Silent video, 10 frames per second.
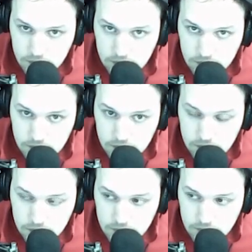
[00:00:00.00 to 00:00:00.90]

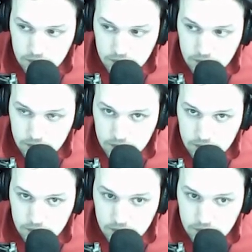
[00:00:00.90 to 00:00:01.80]

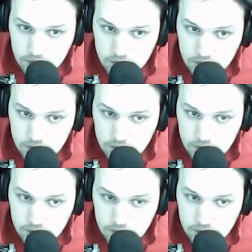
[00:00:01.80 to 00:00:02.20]
This person isn't speaking.